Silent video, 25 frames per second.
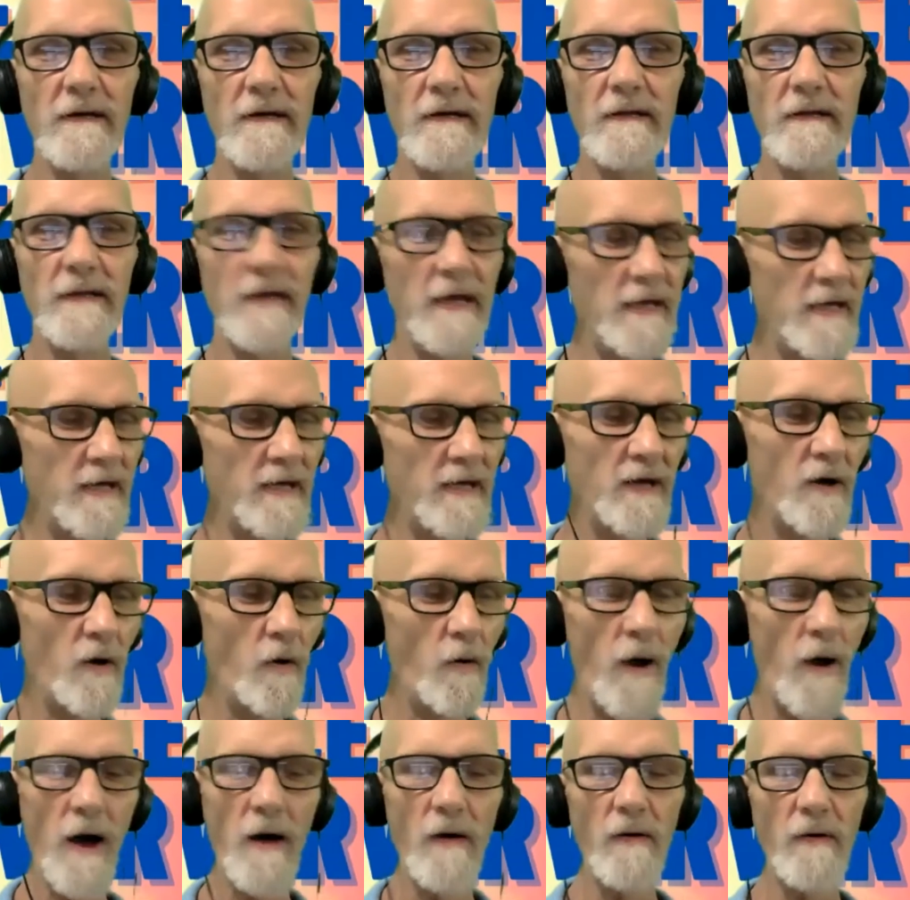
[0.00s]
They can
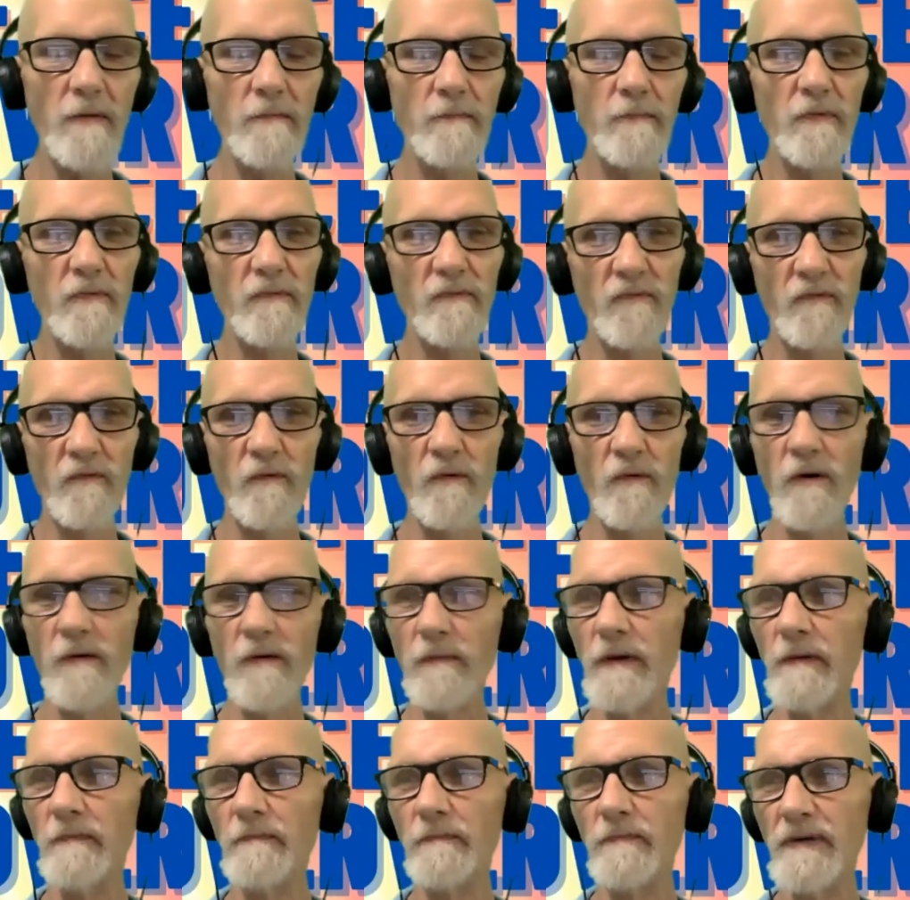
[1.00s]
go out and
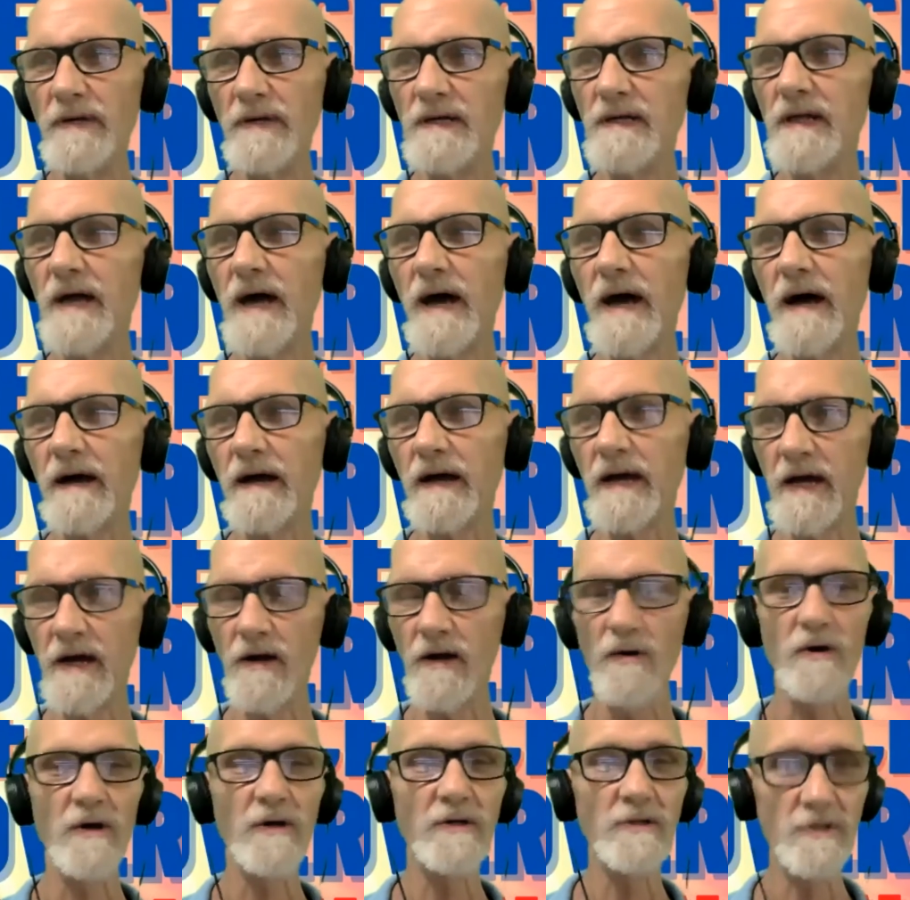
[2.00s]
perform and be that
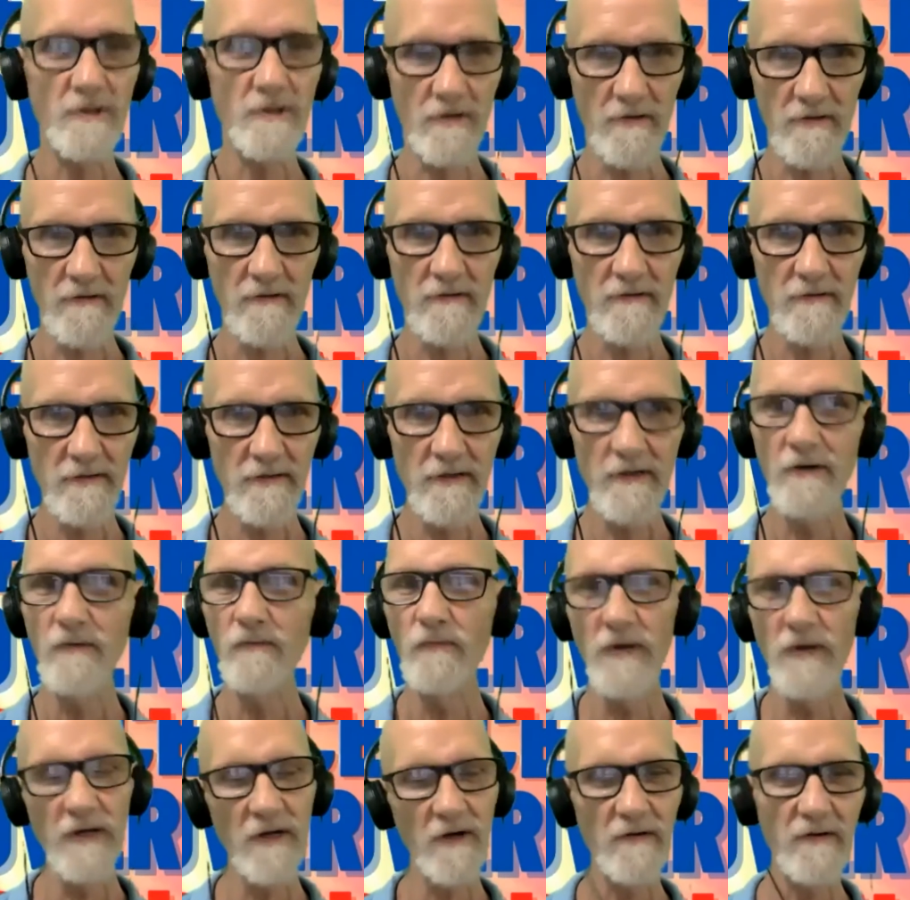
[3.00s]
character. You know,
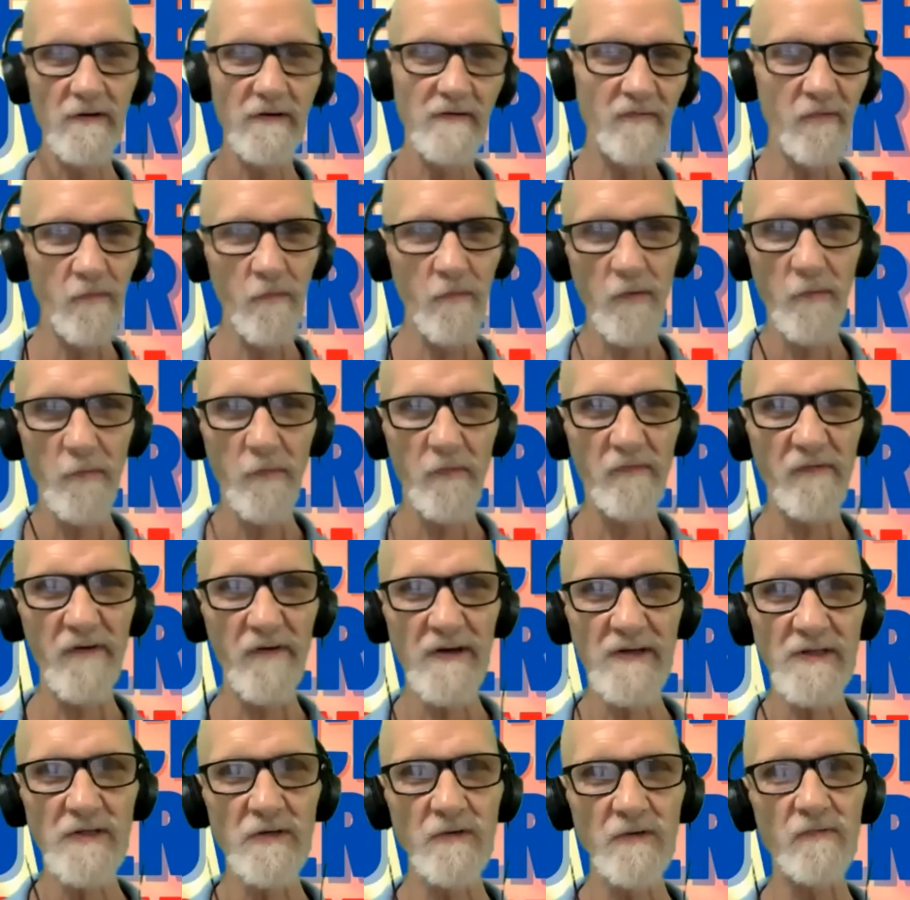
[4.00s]
we know this from the
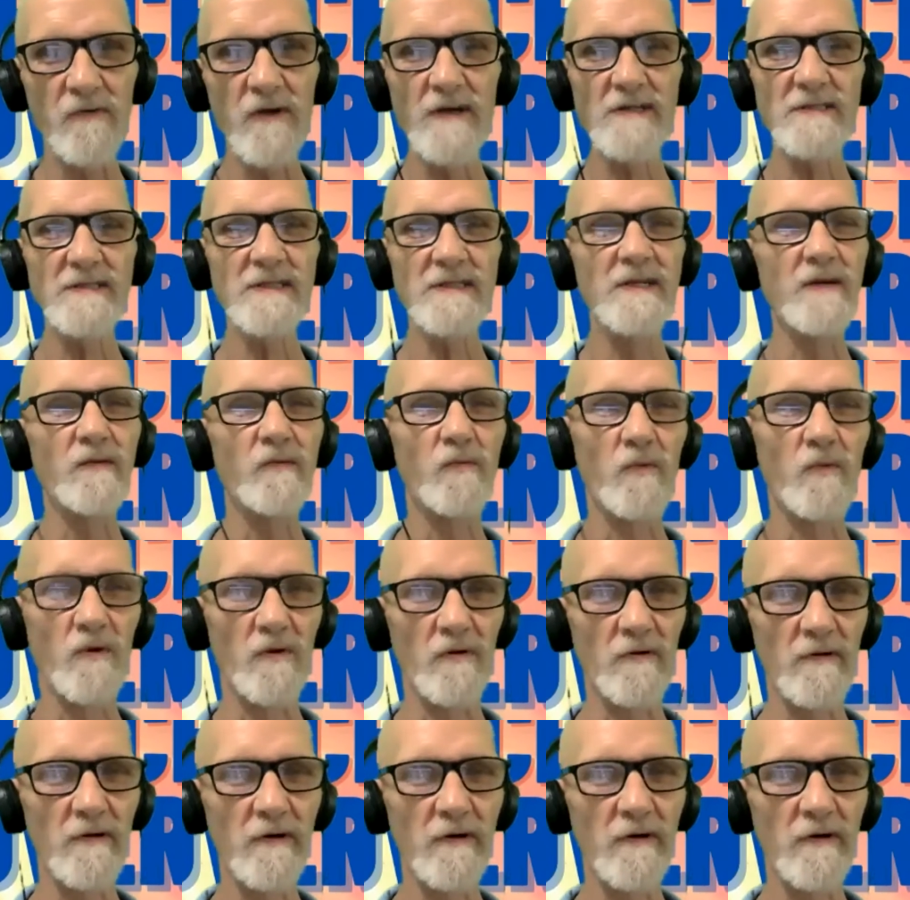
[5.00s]
professional wrestling world.